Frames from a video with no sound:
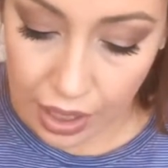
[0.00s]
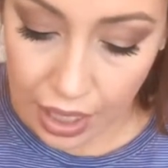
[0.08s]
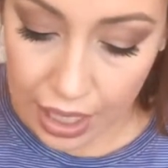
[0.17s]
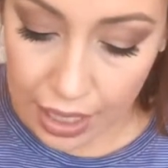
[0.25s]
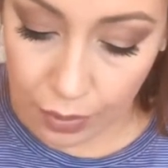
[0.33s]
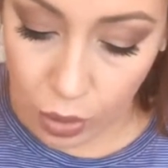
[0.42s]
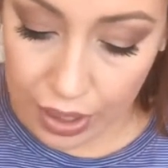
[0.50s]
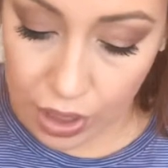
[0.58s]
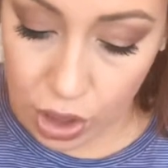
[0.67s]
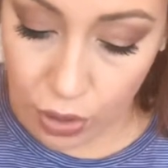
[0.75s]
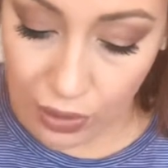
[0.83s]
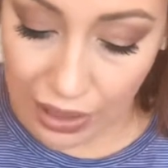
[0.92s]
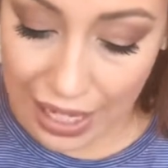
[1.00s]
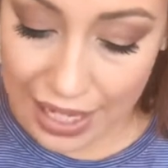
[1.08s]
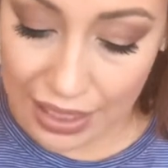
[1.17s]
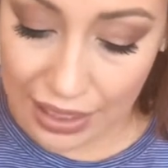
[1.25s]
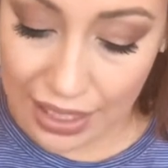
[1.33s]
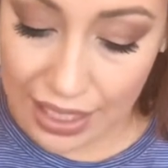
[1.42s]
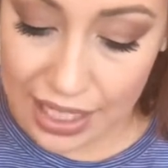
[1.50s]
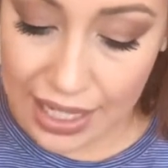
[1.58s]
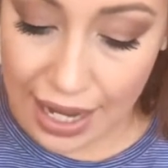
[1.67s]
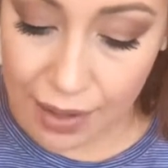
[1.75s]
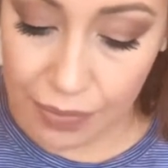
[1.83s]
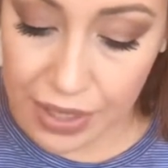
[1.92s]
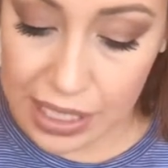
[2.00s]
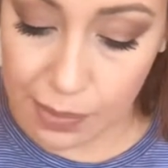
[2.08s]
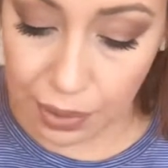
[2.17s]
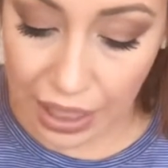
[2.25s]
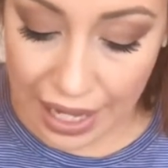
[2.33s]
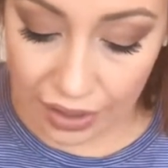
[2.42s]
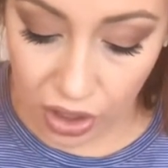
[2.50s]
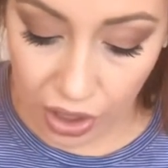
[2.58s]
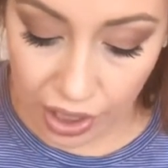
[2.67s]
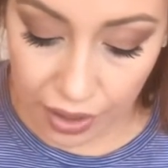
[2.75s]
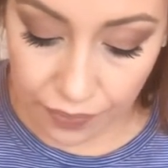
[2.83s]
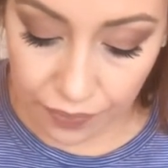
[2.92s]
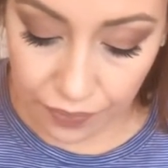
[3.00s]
I'm going to lightly dab this black on.